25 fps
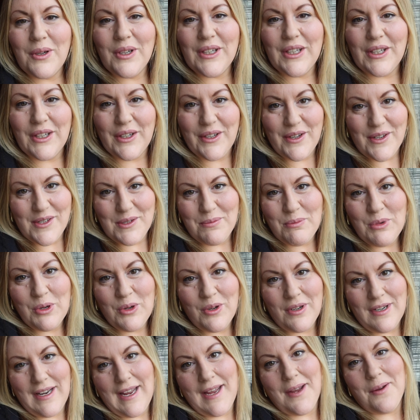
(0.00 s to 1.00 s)
Good
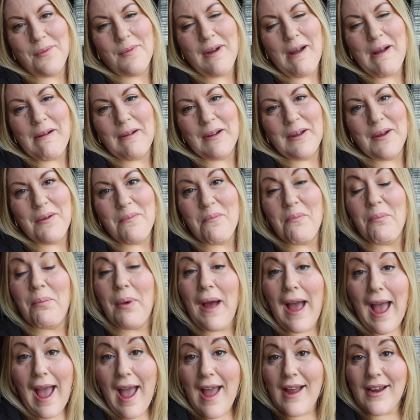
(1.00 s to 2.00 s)
morning, welcome
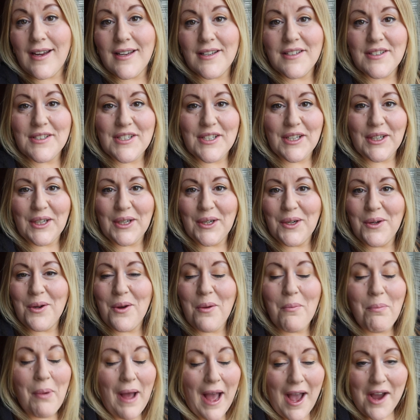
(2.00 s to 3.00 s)
back
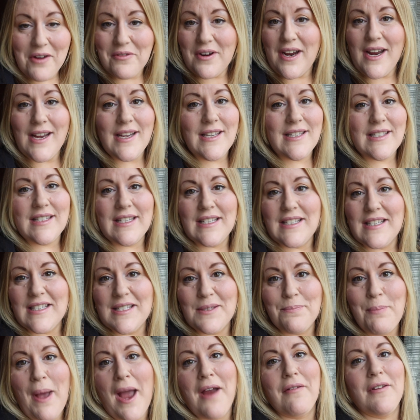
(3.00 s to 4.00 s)
to Paris. This
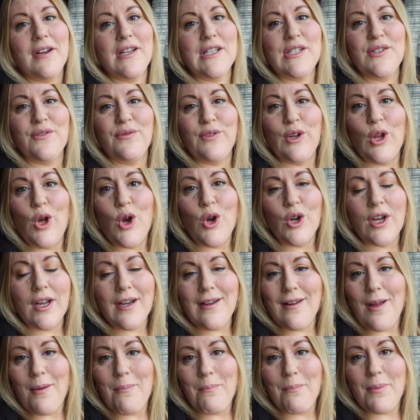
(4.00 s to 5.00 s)
is Paris vlog
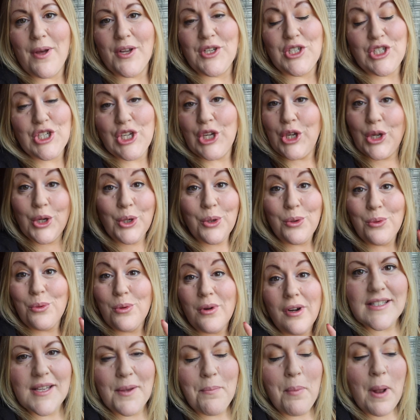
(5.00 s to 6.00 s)
number 2.
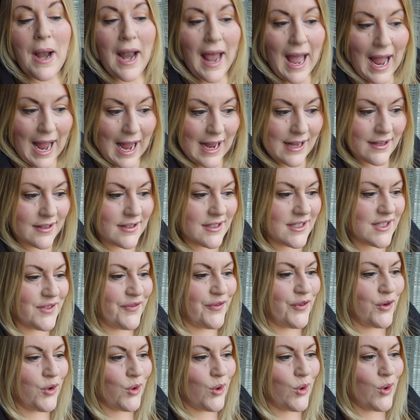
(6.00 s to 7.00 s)
So plans
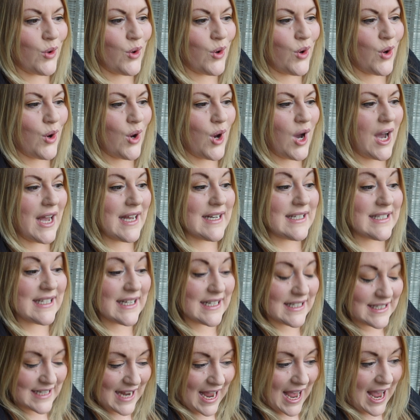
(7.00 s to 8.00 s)
for
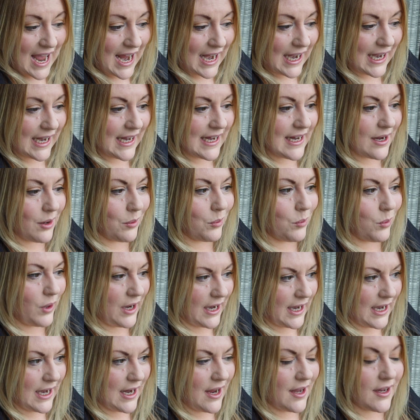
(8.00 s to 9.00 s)
today,
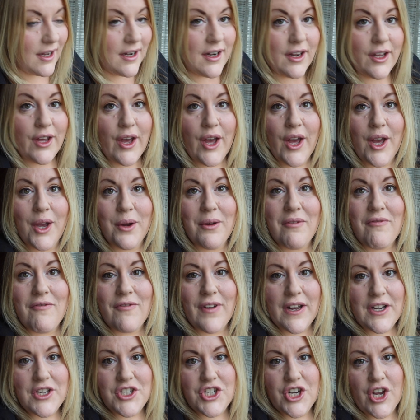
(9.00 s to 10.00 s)
we are going to go and
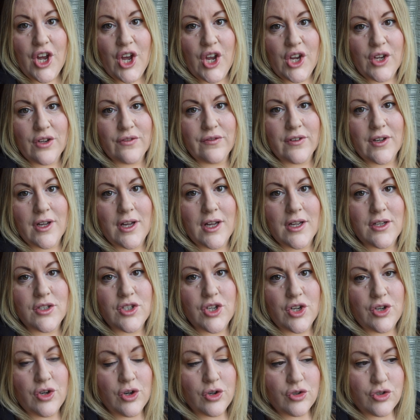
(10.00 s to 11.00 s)
venture over
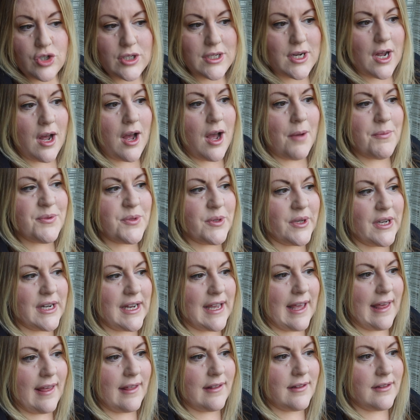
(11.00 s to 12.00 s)
to Notre Dame. So we're going
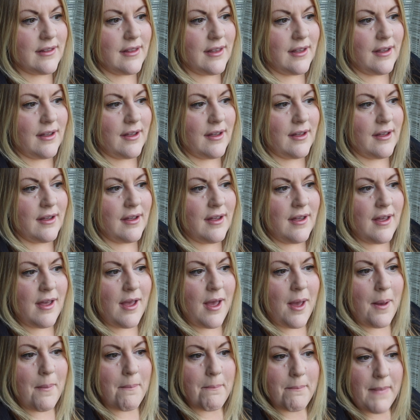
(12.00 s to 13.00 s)
to get the
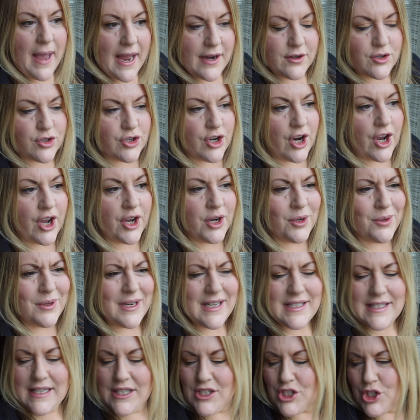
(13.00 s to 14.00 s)
metro.
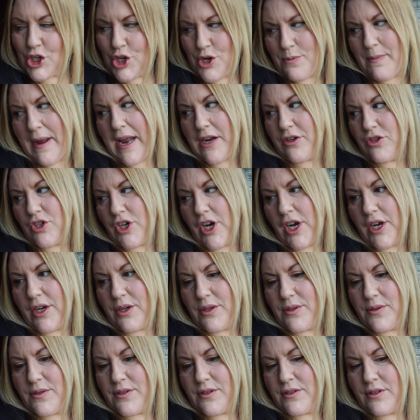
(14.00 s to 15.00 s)
Is it 2
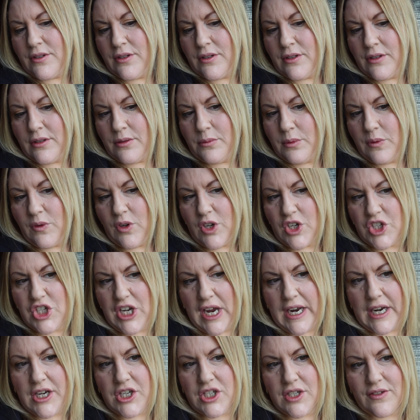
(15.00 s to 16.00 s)
metros? We've got to
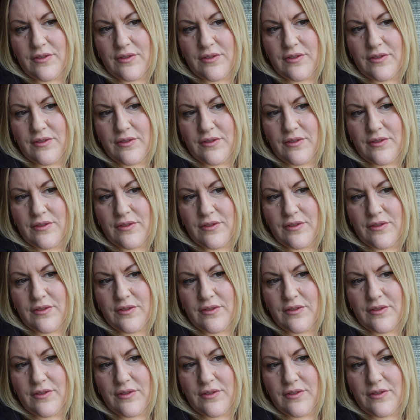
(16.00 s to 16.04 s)
change,